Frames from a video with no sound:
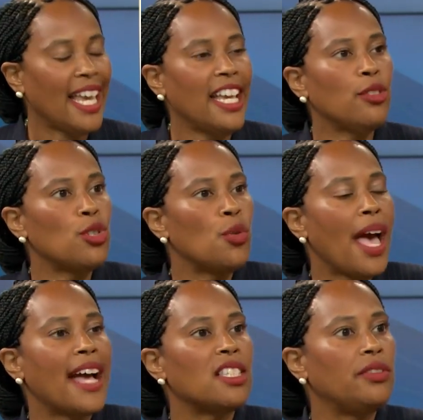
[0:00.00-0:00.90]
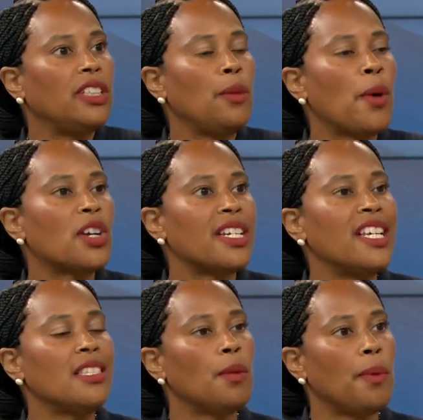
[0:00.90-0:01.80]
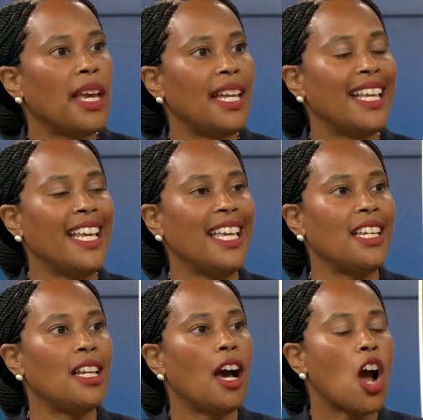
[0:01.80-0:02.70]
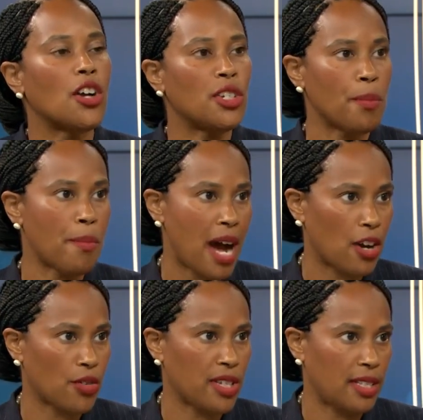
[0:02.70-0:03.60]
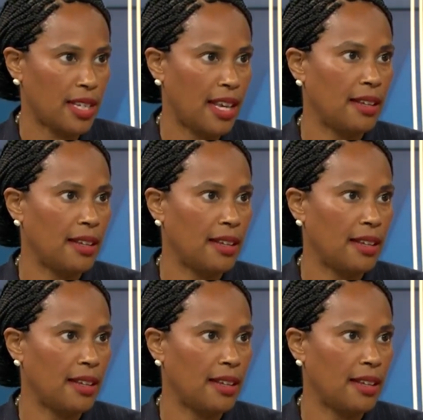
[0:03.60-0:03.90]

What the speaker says: and to actively participate in our democracy.